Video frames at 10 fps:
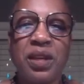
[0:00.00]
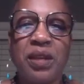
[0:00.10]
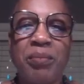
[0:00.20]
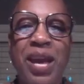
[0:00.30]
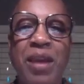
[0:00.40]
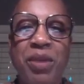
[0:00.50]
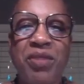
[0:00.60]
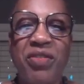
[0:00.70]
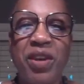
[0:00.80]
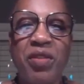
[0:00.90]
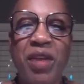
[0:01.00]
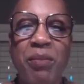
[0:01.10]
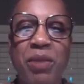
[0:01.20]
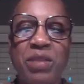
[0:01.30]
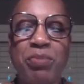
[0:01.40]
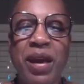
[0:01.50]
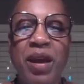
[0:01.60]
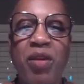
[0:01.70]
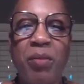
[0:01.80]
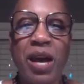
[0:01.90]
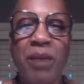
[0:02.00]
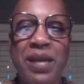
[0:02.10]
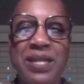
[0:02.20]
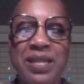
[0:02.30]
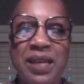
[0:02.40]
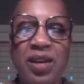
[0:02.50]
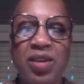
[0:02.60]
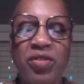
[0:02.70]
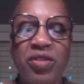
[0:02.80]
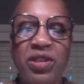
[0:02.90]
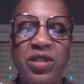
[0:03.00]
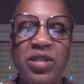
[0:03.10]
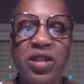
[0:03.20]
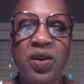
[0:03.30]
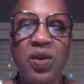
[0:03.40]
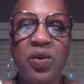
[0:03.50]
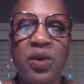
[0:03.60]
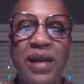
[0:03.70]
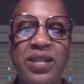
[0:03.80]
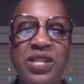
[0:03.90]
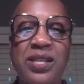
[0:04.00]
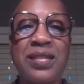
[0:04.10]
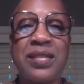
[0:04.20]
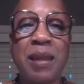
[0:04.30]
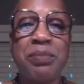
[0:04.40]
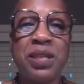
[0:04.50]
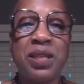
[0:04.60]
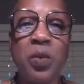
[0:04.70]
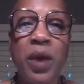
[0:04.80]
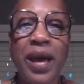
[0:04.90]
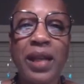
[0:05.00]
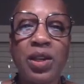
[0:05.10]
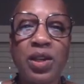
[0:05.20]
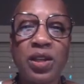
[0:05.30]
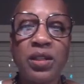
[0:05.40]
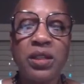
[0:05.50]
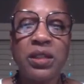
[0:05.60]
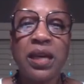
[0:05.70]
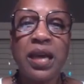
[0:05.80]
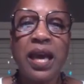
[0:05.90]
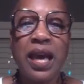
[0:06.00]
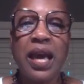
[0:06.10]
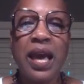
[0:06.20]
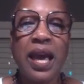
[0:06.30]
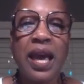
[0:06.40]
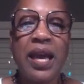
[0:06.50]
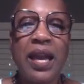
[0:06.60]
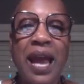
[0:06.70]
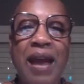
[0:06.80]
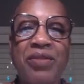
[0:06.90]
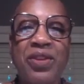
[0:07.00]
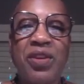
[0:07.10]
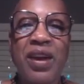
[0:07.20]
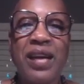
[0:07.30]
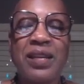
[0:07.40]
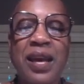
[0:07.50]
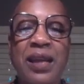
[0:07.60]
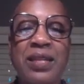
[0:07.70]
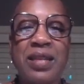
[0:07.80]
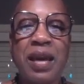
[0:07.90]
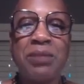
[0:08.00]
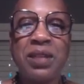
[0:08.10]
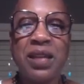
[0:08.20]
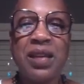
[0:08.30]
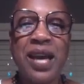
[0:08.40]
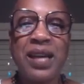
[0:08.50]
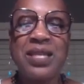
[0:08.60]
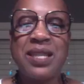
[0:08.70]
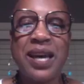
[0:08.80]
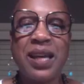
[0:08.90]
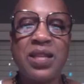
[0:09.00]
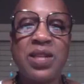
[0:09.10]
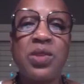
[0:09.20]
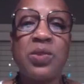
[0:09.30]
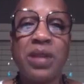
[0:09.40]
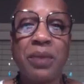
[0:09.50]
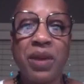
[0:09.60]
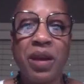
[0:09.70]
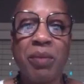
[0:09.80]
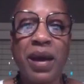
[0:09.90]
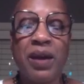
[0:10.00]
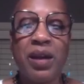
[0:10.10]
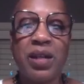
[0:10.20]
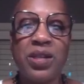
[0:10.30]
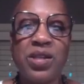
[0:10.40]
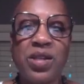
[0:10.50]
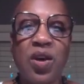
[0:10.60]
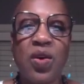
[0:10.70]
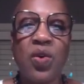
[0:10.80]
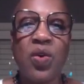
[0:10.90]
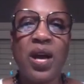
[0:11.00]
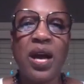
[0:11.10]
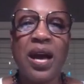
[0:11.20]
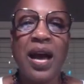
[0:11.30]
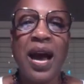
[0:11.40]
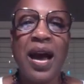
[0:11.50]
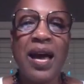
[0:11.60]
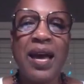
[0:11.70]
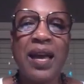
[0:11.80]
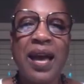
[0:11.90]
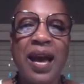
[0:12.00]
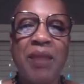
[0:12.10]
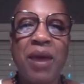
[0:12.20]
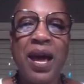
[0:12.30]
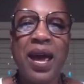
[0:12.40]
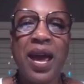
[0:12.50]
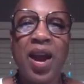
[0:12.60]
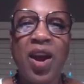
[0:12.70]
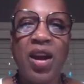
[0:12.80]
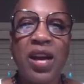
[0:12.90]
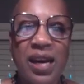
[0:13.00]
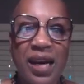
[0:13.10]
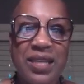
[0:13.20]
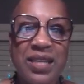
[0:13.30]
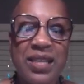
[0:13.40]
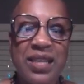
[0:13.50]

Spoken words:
make me feel that much better about myself. So, I just accepted the way I looked. And after I accepted it, I decided to do something about it. So, I got my hair cut